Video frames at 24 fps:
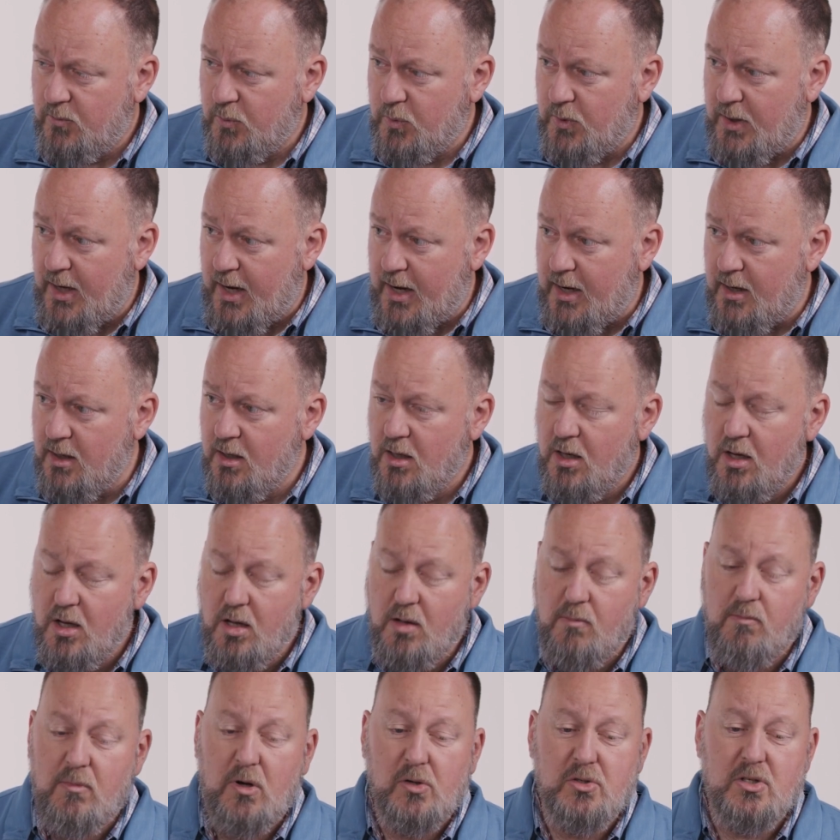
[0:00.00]
Okay.
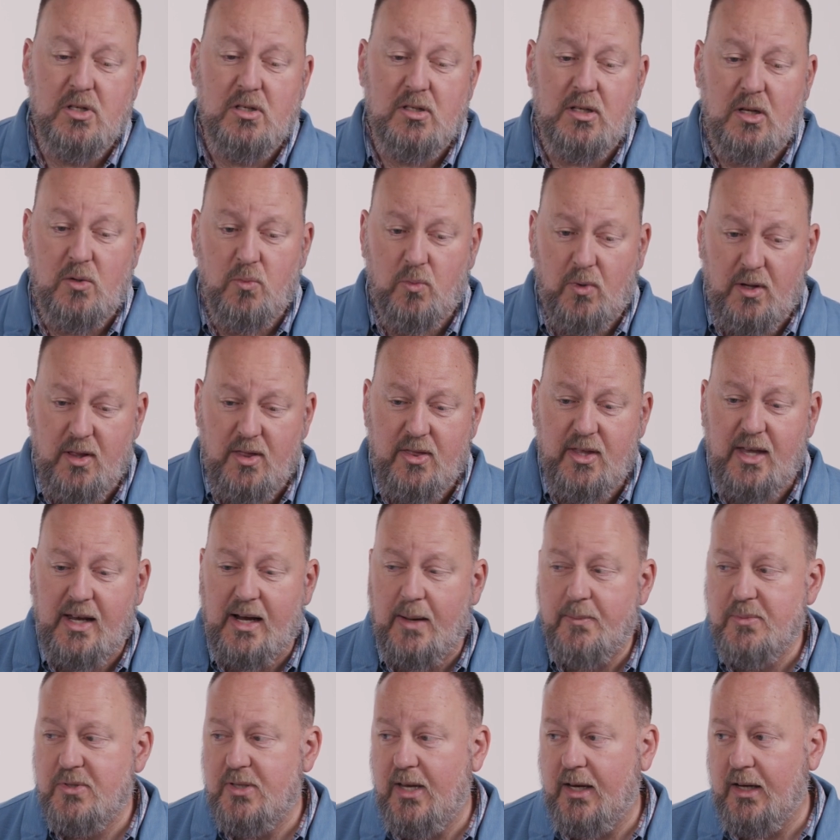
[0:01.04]
Moses said one thing,
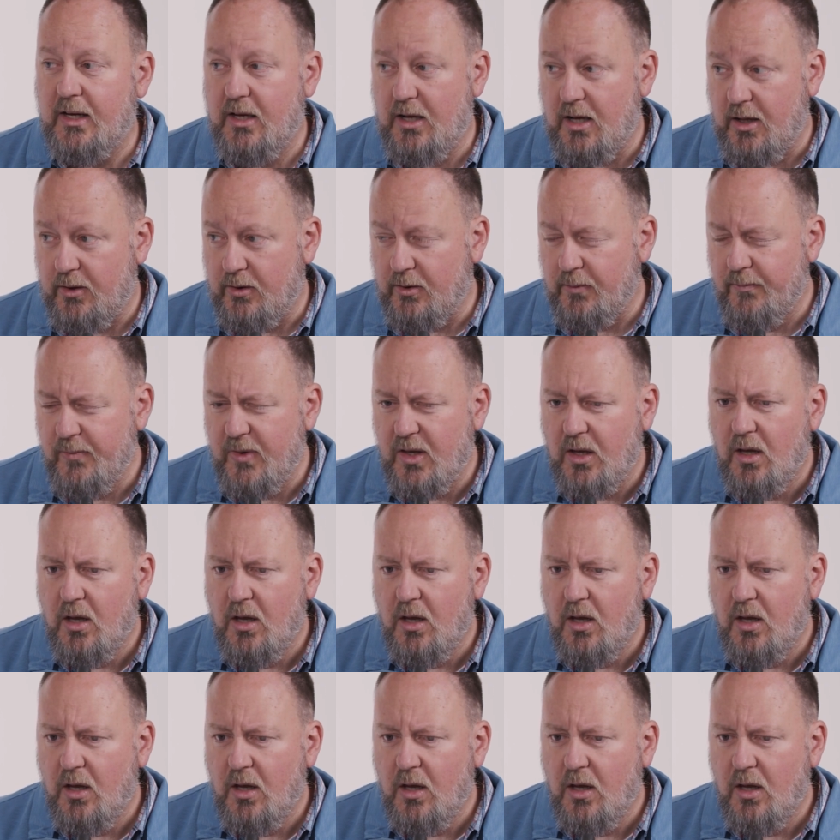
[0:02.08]
I'm saying another.